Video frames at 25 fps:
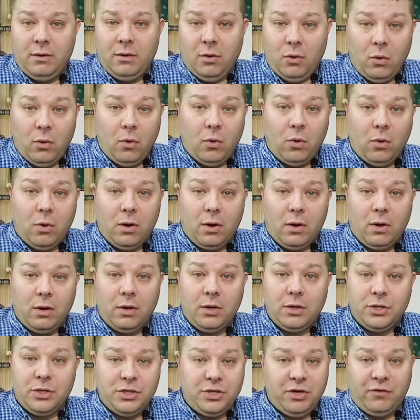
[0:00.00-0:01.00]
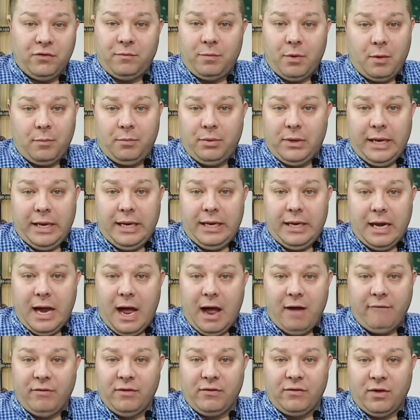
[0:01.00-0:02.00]
or just a plain
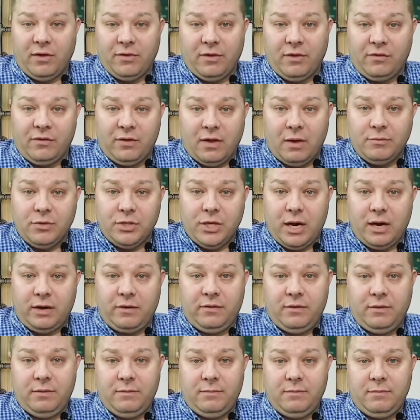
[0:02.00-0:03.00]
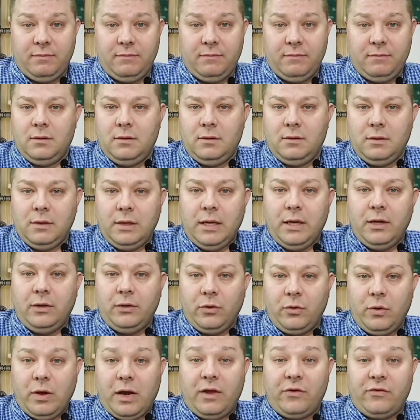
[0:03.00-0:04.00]
novice on the subject. Neil
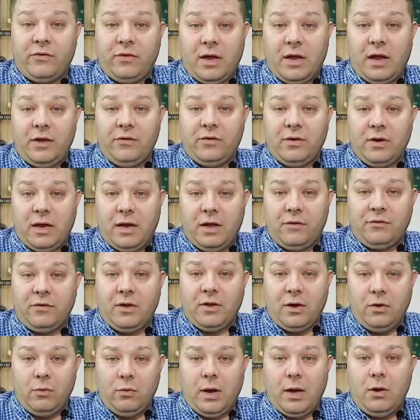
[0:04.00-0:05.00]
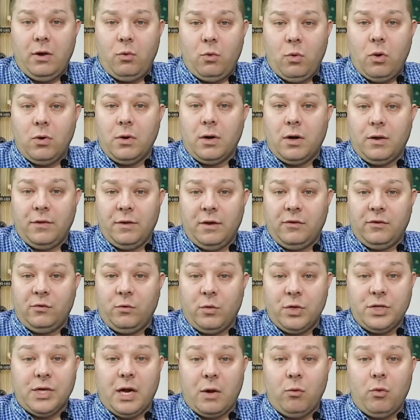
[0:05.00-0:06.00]
deGrasse Tyson has a great quote on this,
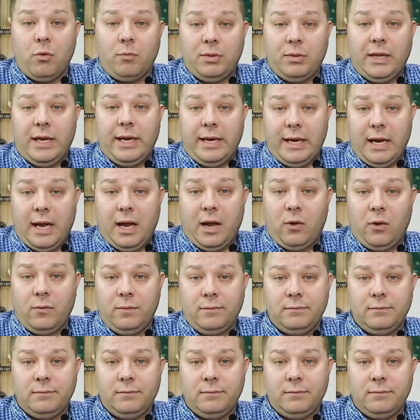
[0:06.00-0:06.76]
which I will play now.